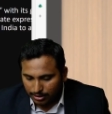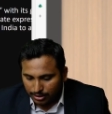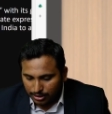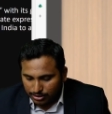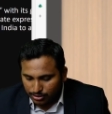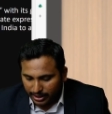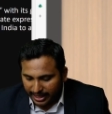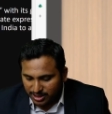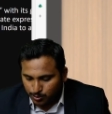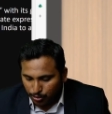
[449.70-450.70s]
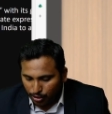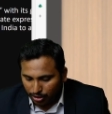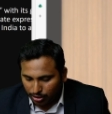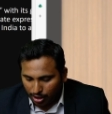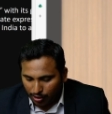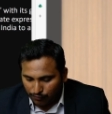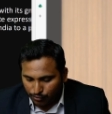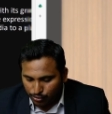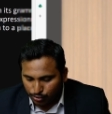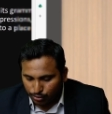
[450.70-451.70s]
So export of
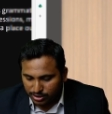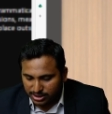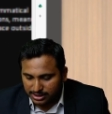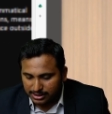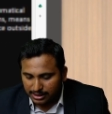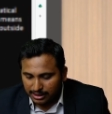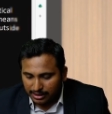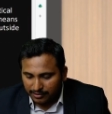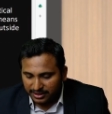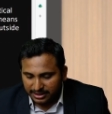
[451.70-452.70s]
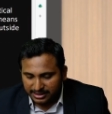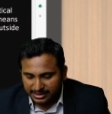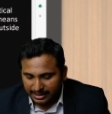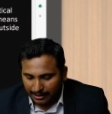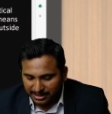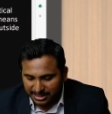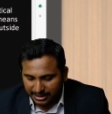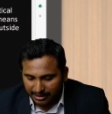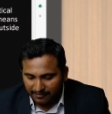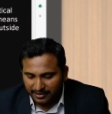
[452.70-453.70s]
goods with its
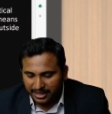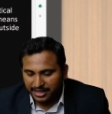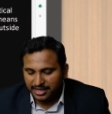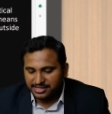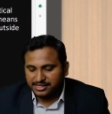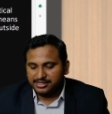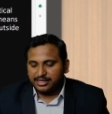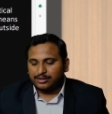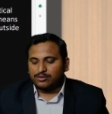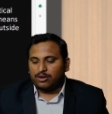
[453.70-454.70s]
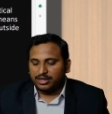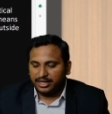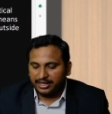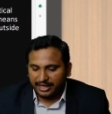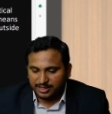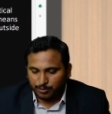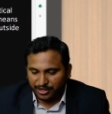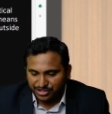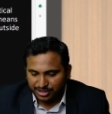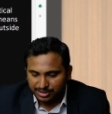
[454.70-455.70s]
grammatical variations and cognate
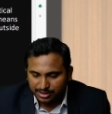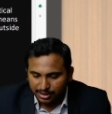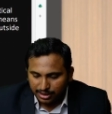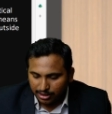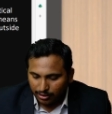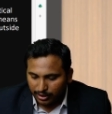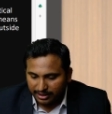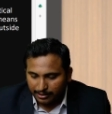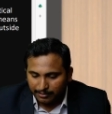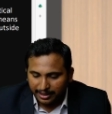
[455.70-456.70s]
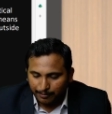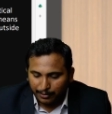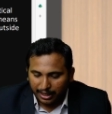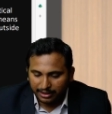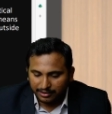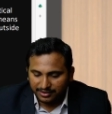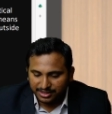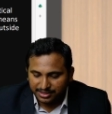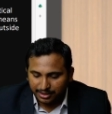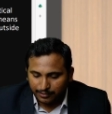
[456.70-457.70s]
expressions. Now look at the main part which
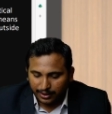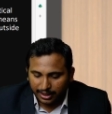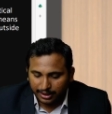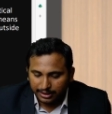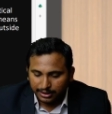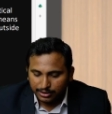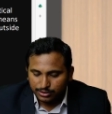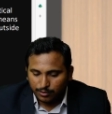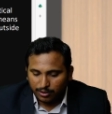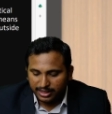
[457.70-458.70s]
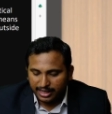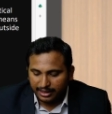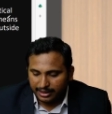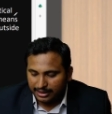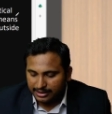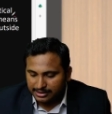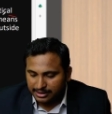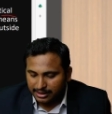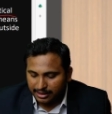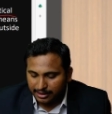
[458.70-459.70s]
is required. So what they are telling,
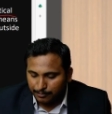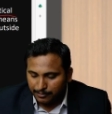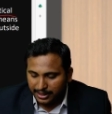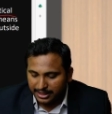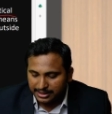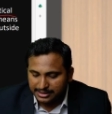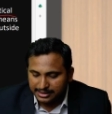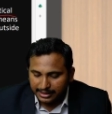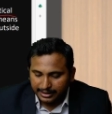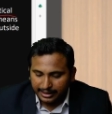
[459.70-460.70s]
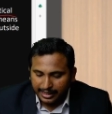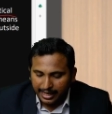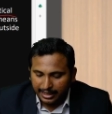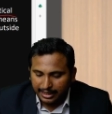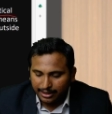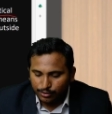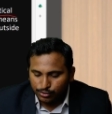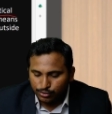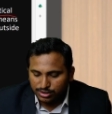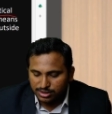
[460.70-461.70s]
sir, means taking
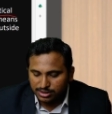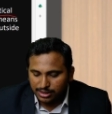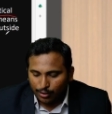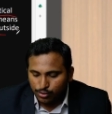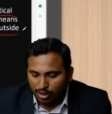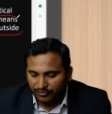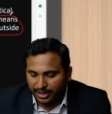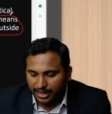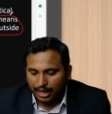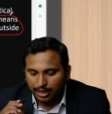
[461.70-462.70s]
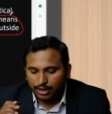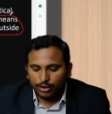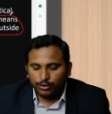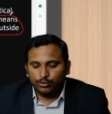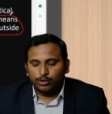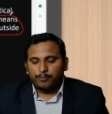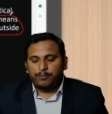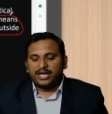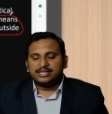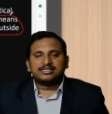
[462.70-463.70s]
goods out of India to a
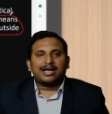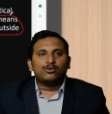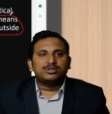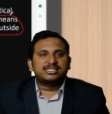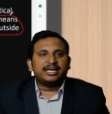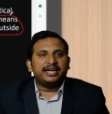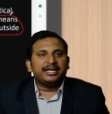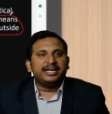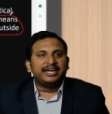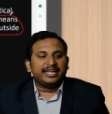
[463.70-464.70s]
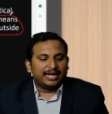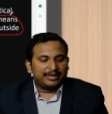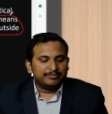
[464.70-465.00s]
place outside India.